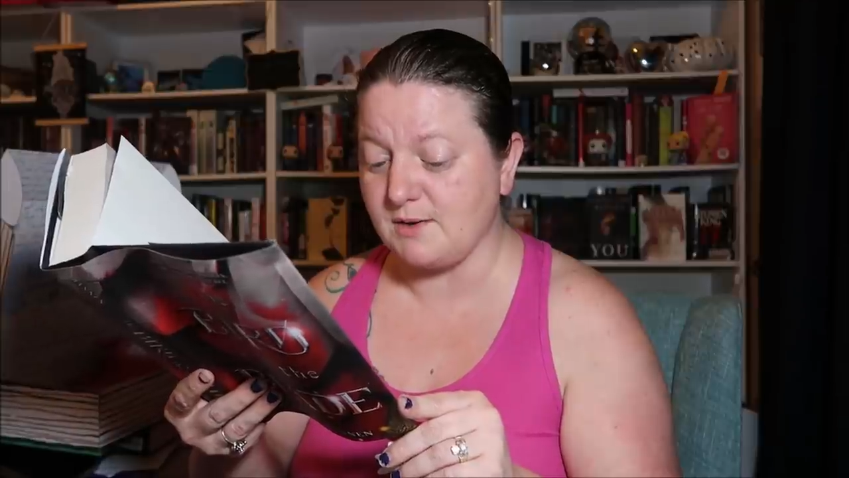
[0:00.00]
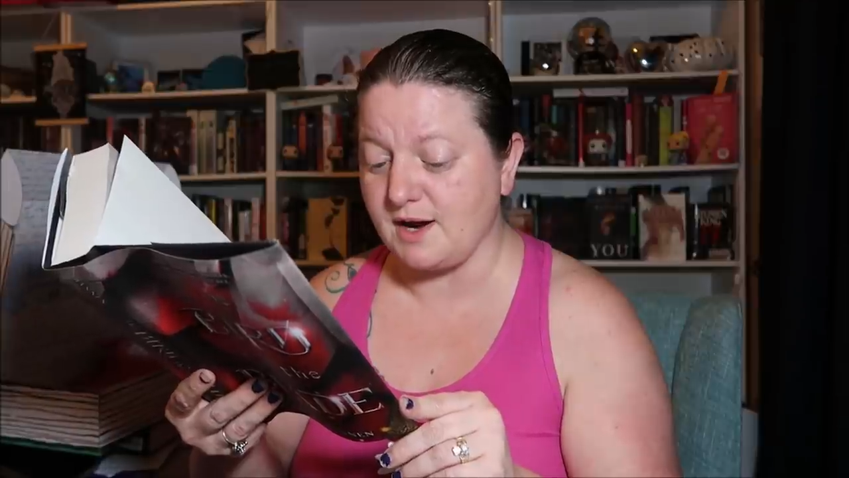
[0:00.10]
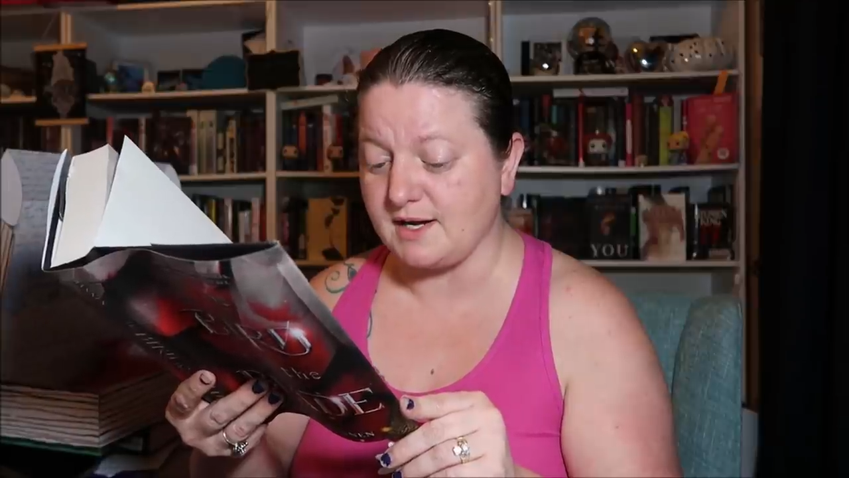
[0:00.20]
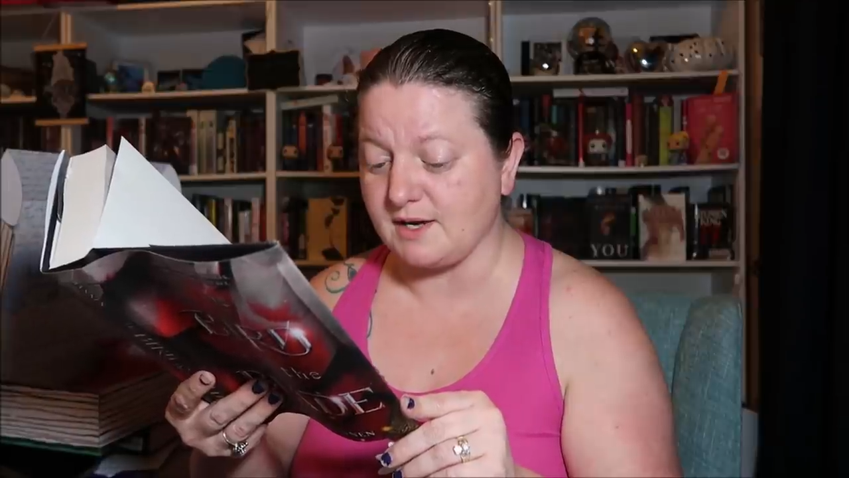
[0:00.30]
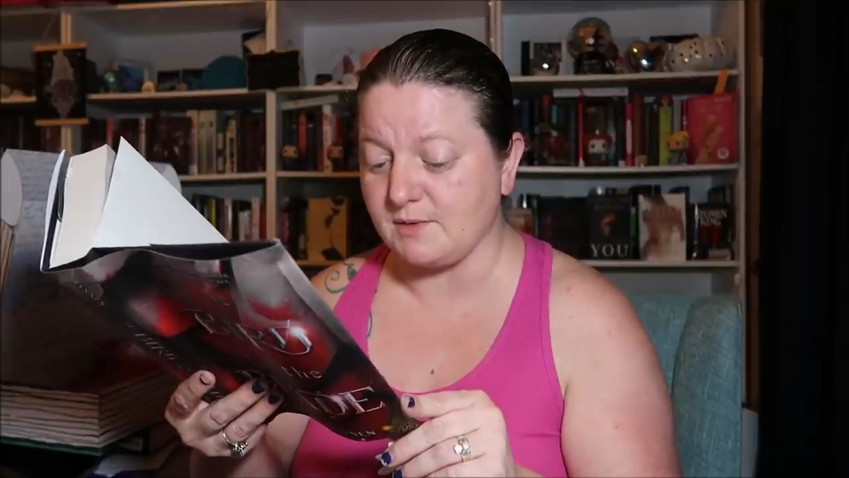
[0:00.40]

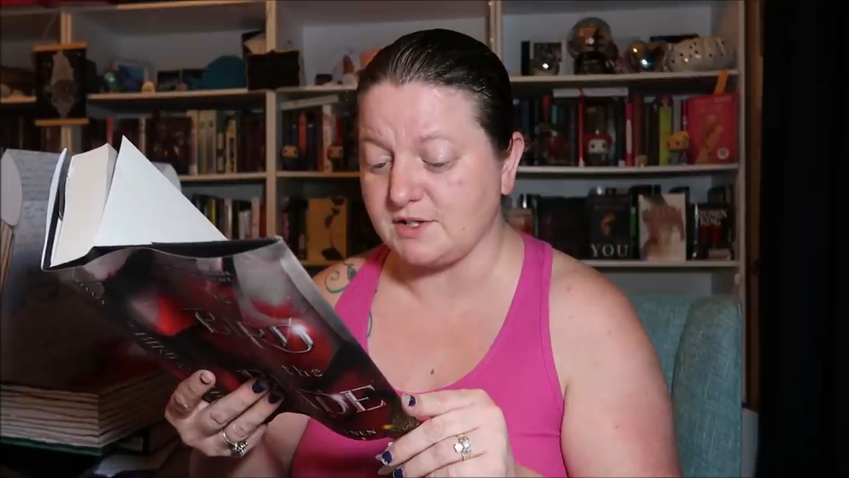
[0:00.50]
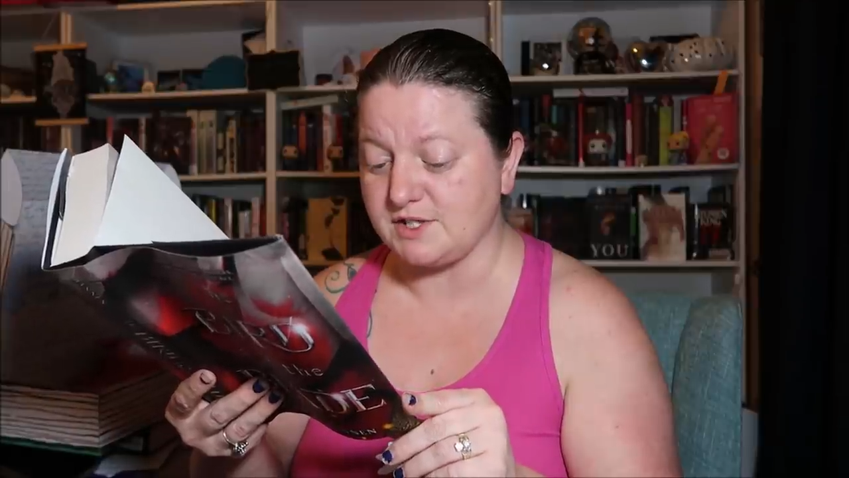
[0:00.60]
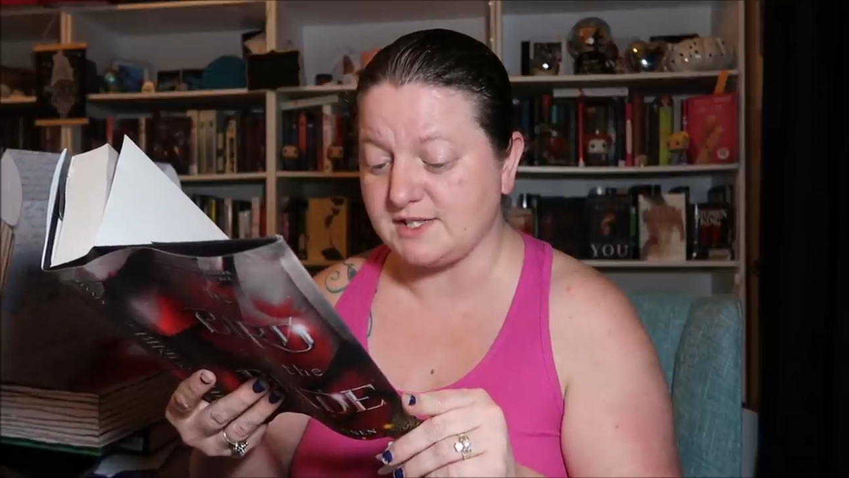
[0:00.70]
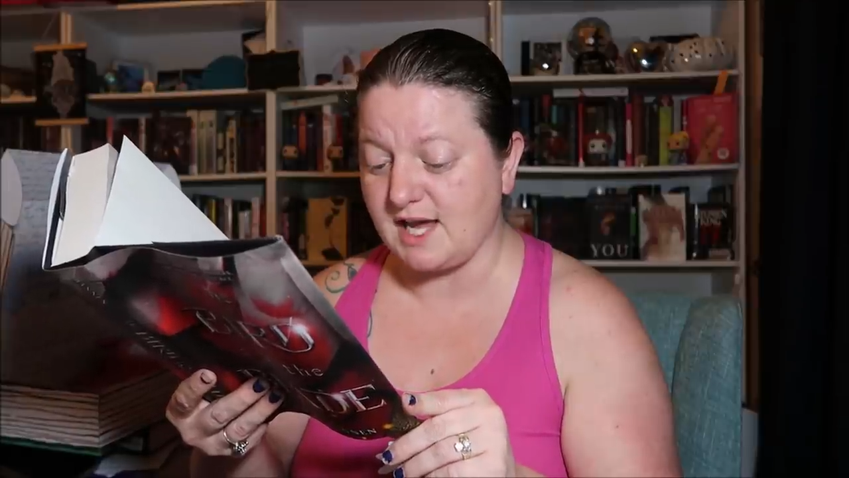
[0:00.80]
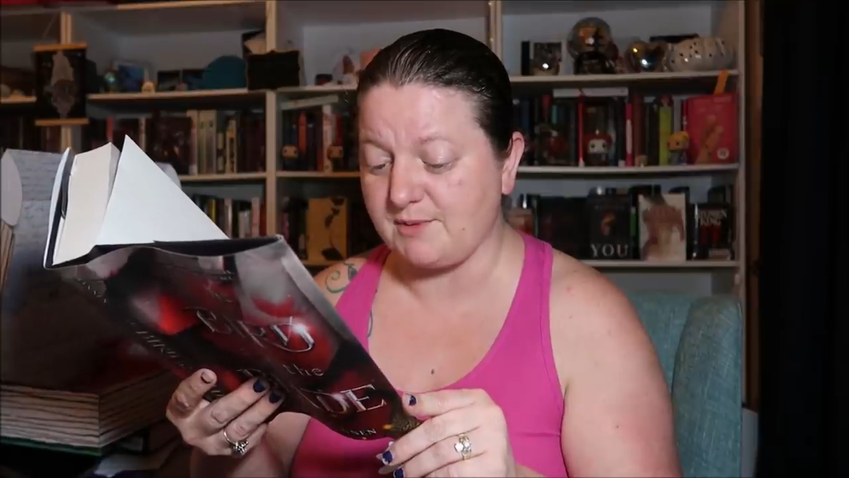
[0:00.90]
idea what
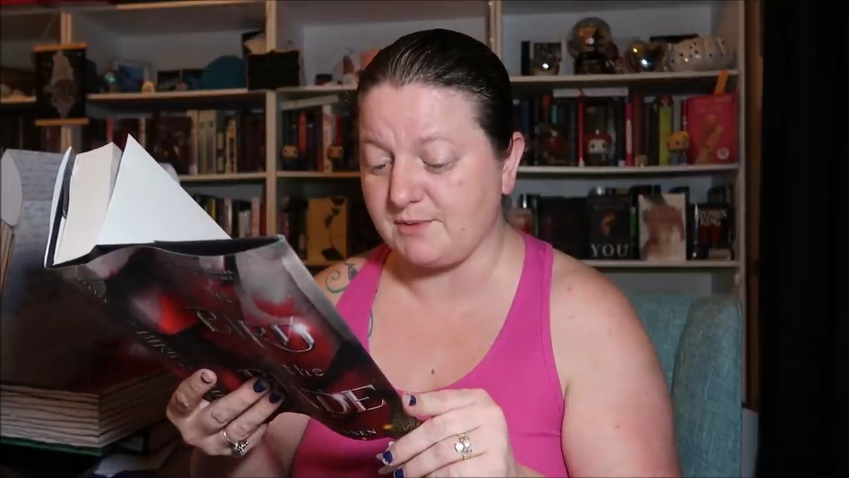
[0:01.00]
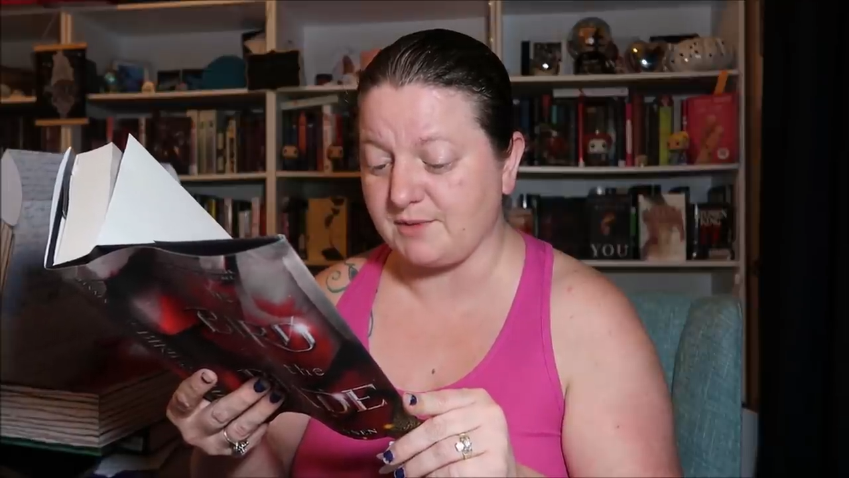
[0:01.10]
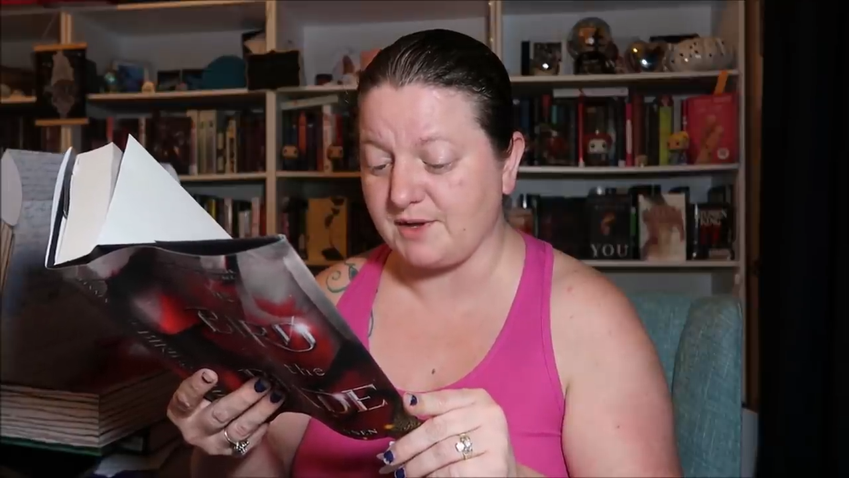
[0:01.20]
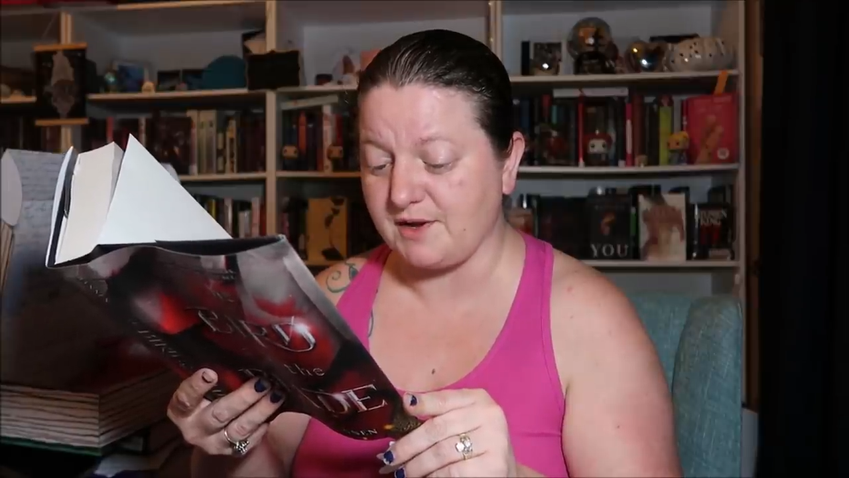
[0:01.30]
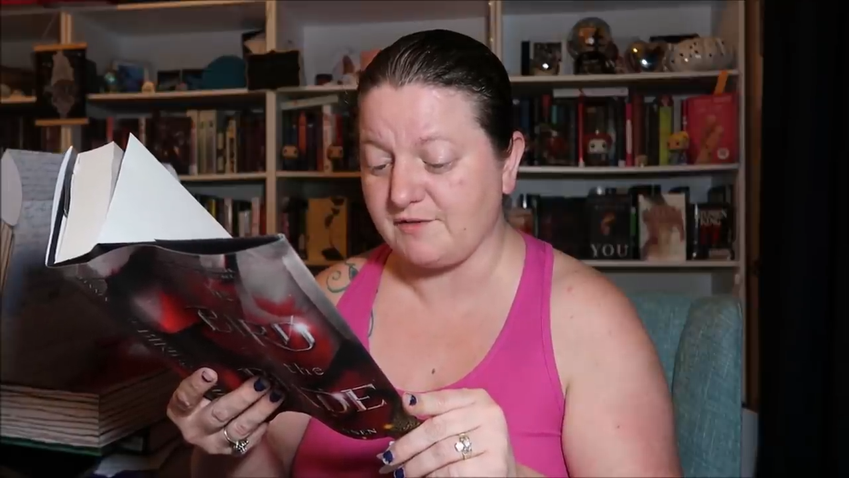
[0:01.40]
she's
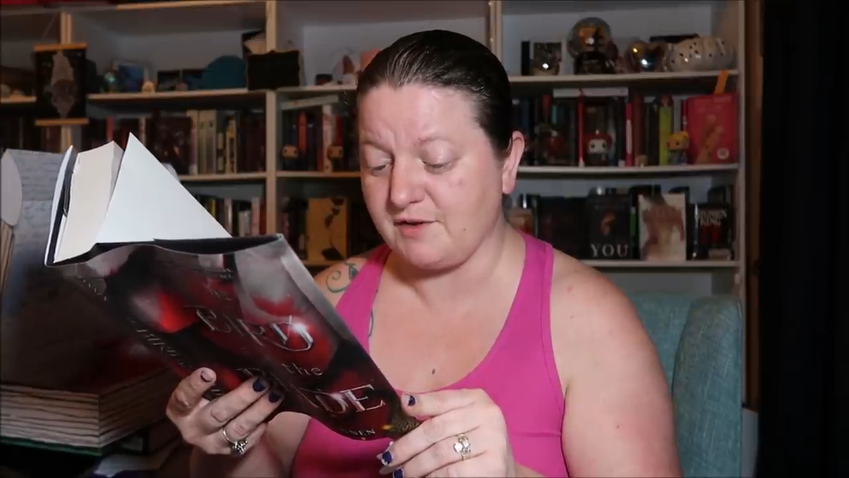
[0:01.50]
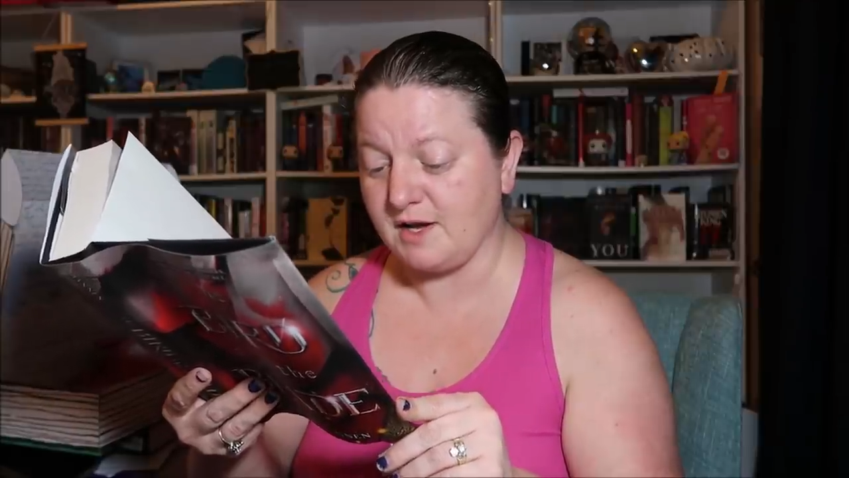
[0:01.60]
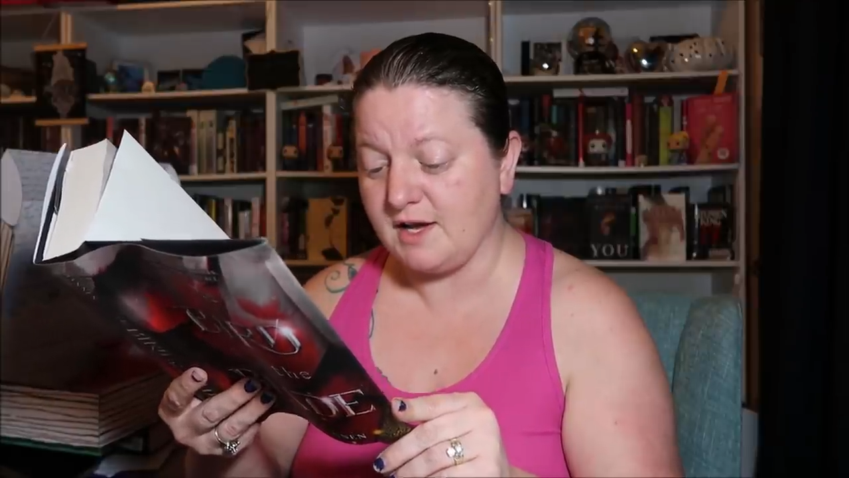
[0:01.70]
capable of,